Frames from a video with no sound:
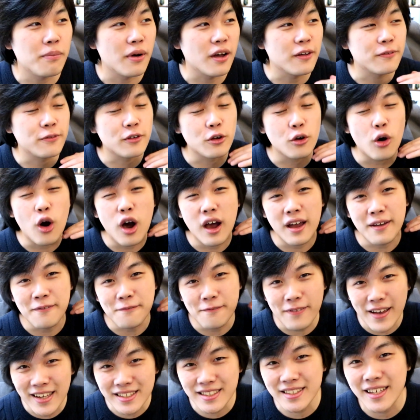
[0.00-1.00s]
but if you are
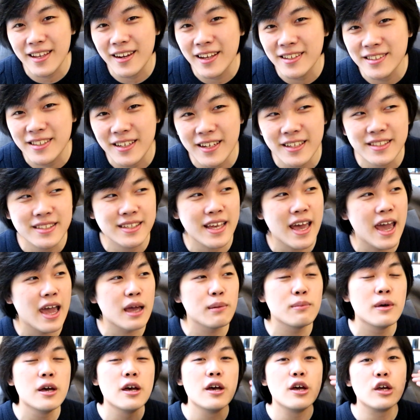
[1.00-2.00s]
invested into this
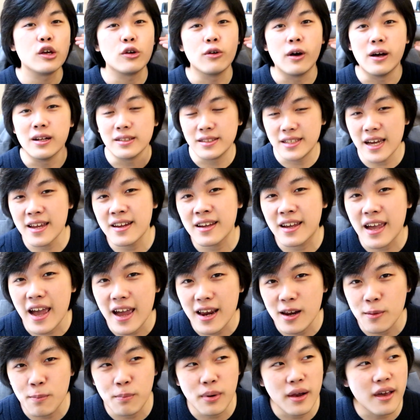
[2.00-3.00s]
game, you are a
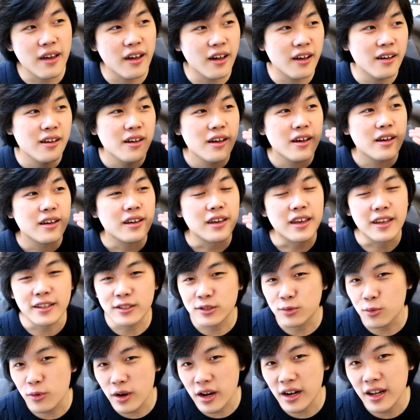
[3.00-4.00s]
dedicated player,
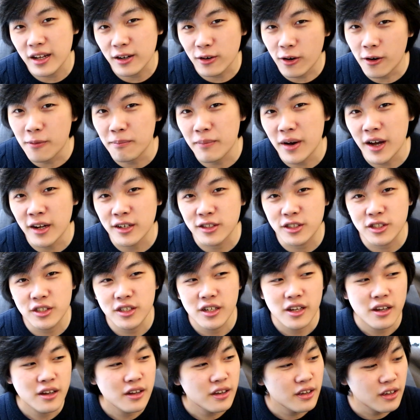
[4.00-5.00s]
it's really not much.
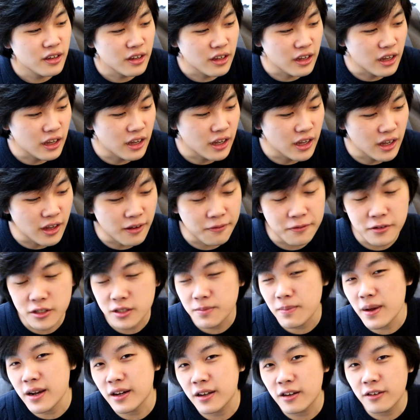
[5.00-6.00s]
If you're
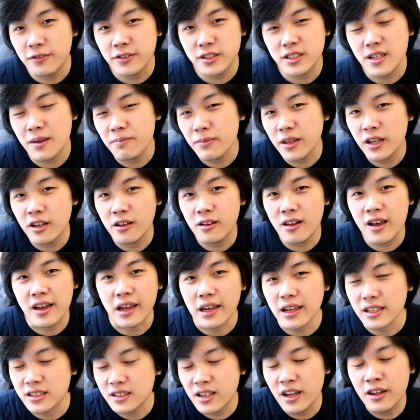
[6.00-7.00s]
spending for something you like,
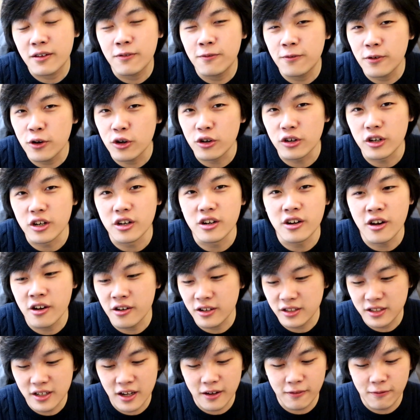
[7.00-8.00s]
it's like food, you know,
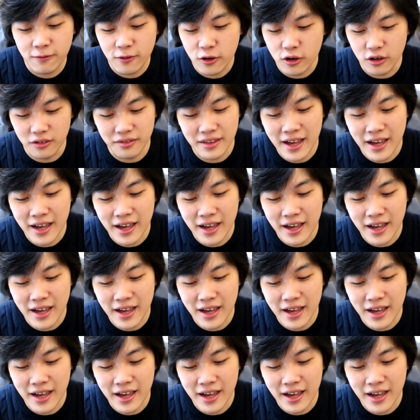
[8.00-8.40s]
it's like food.